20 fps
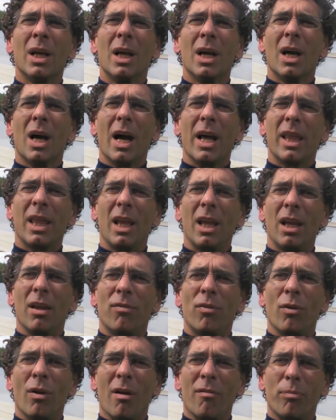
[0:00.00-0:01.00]
I think if
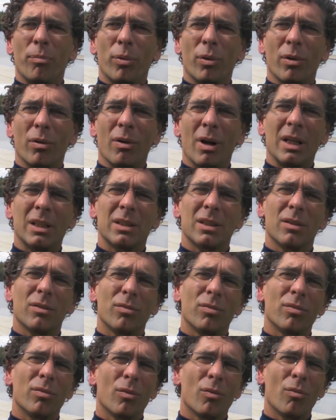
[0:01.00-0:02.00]
you have
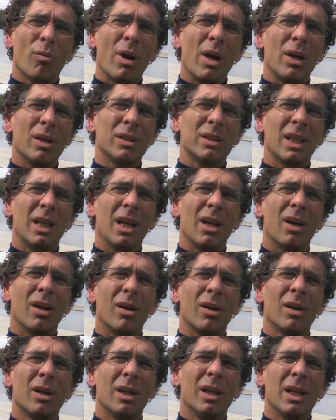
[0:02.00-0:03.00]
progressive wear and tear,
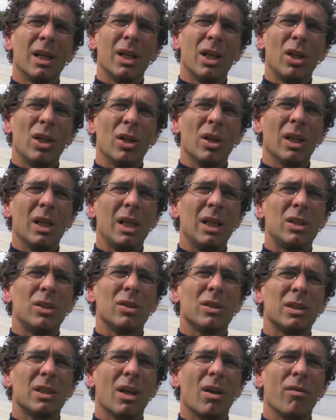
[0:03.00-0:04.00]
you lead
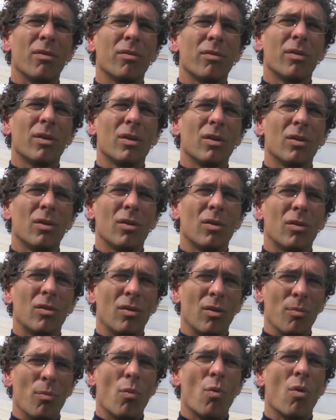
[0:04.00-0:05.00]
yourself
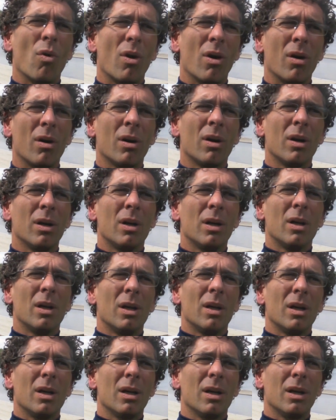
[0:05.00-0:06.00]
to more
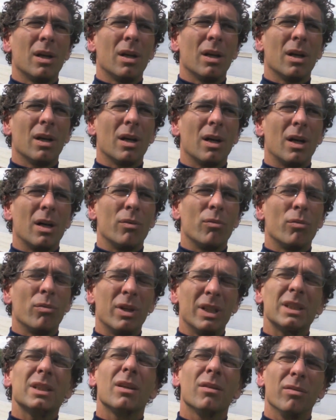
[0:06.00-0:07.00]

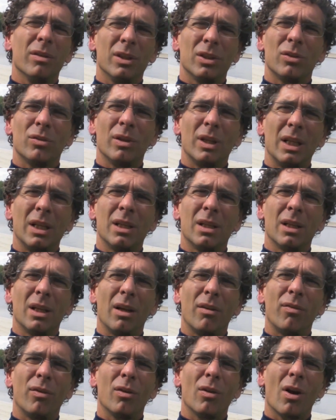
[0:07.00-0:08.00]
risk of injury
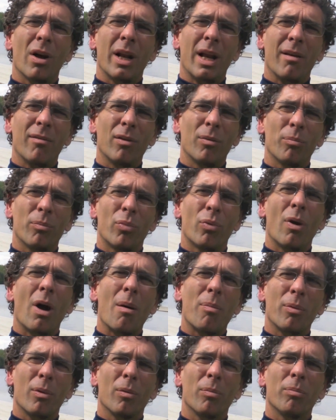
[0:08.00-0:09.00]
if you're not having
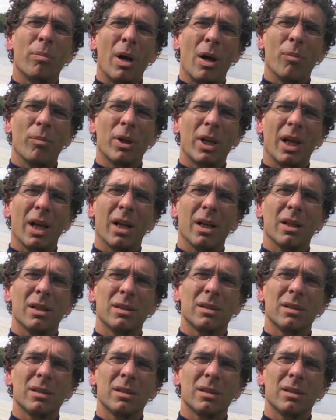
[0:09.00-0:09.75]
proper biomechanics.